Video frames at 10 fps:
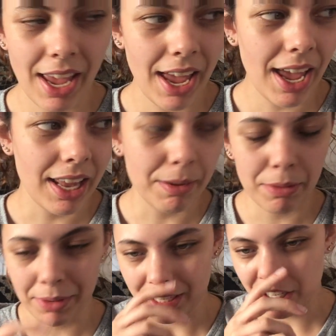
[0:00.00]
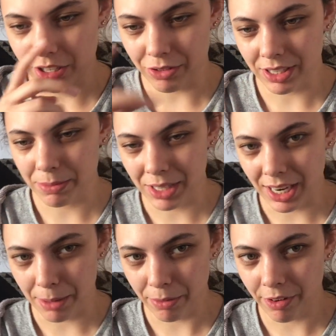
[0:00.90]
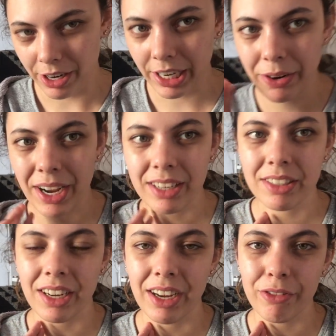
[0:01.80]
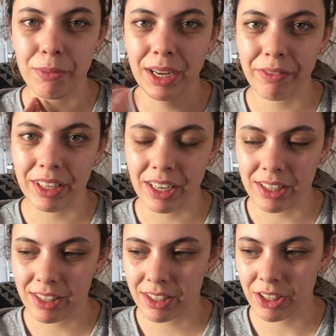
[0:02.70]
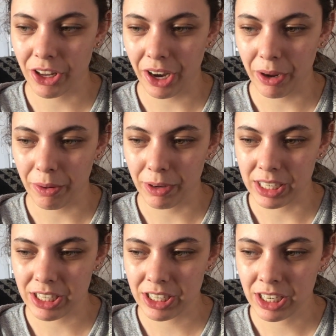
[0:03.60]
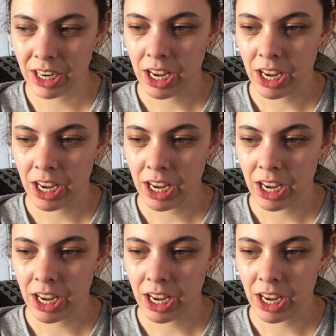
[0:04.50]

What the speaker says: and I'll probably actually just read some of that before I go out tonight for my event at 6:30, which